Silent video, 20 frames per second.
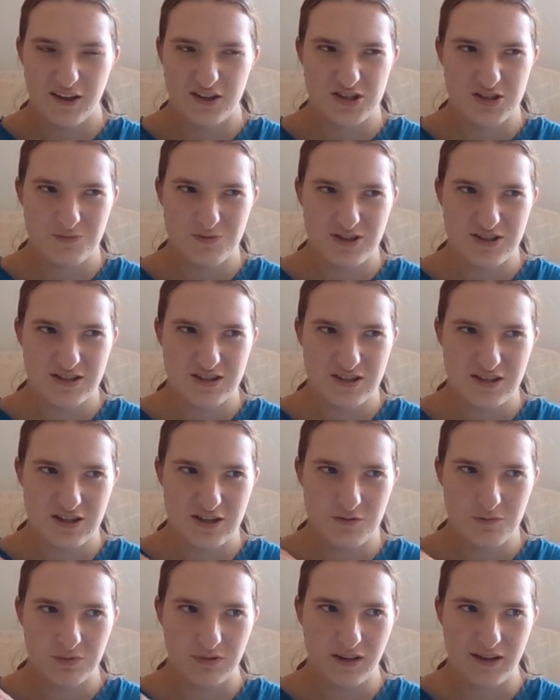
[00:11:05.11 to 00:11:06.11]

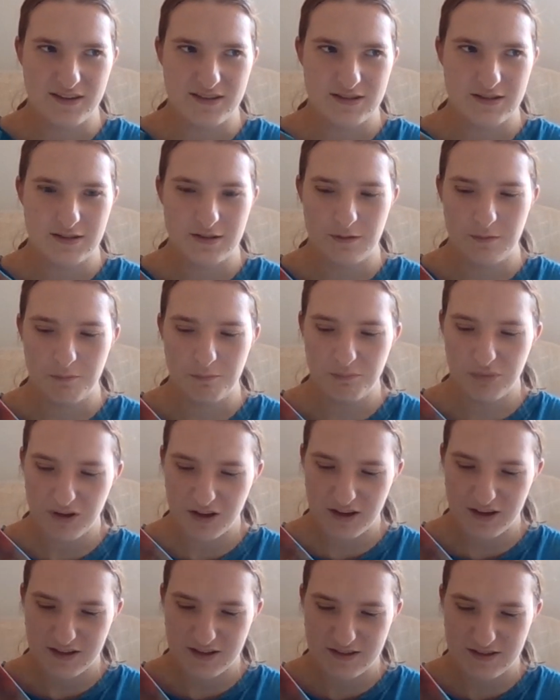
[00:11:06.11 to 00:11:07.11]
LGBTQ plus
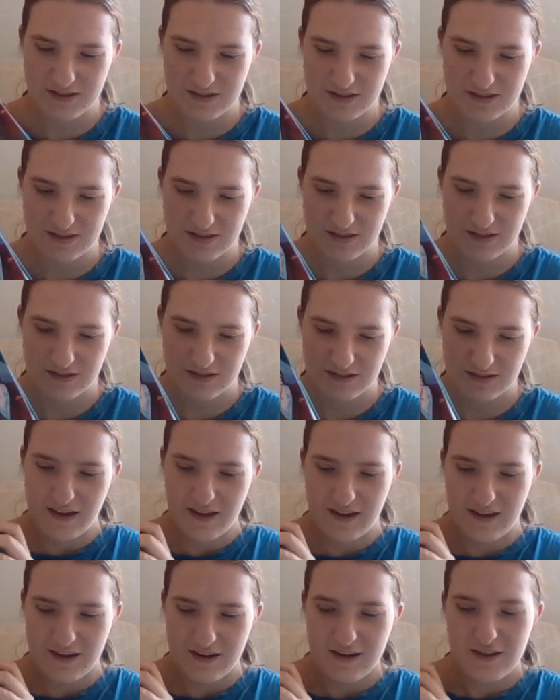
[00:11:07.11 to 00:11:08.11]
books,
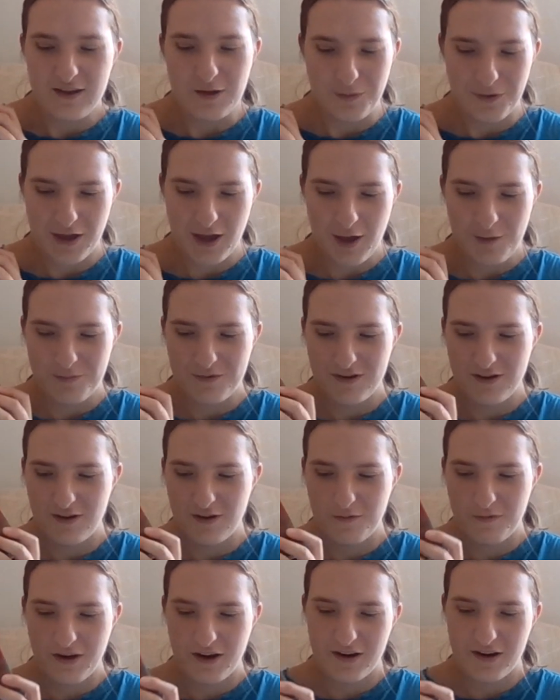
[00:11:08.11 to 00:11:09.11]
and you'll be
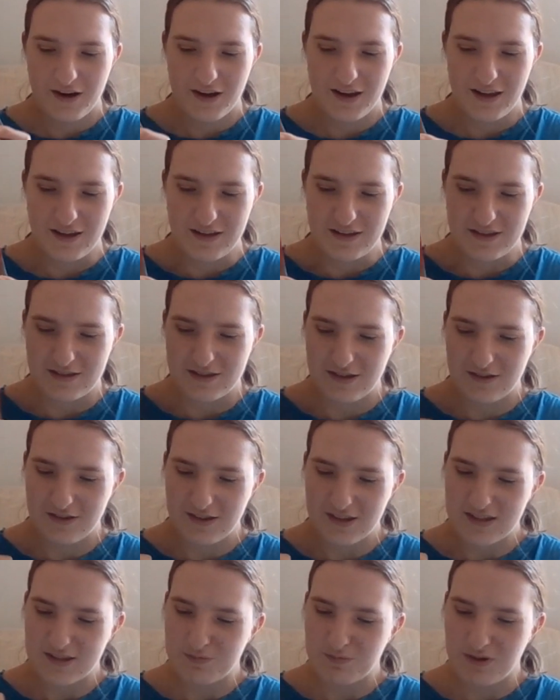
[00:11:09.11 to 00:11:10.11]
happening on my ratings.
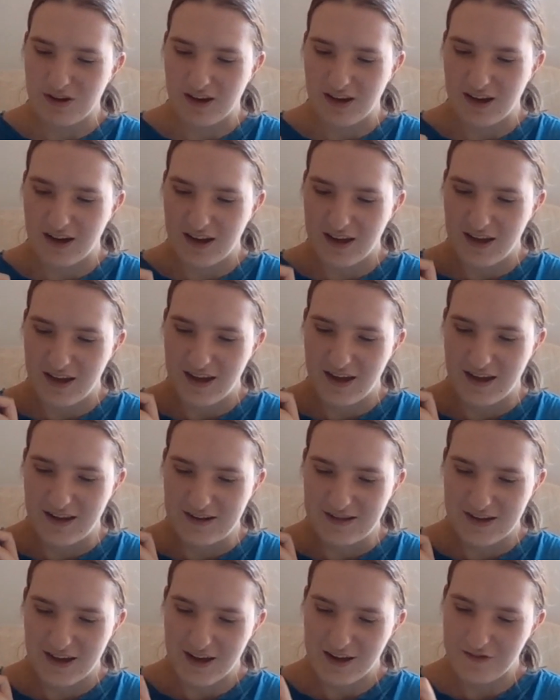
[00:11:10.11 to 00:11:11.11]
So this book got
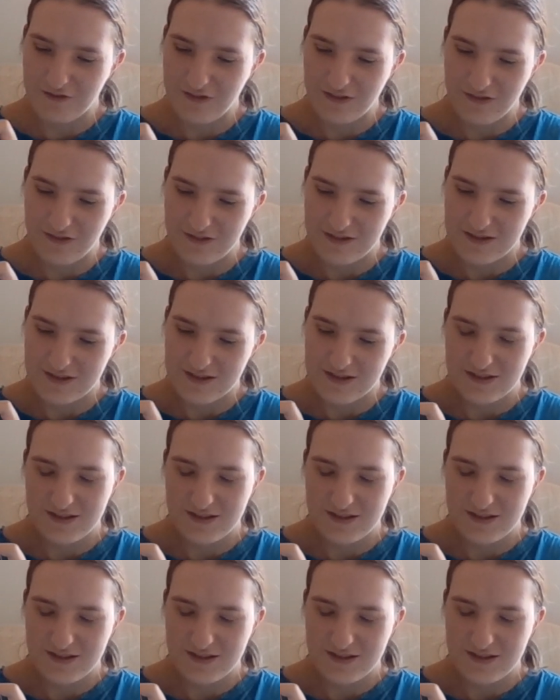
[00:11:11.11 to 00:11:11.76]
a 10,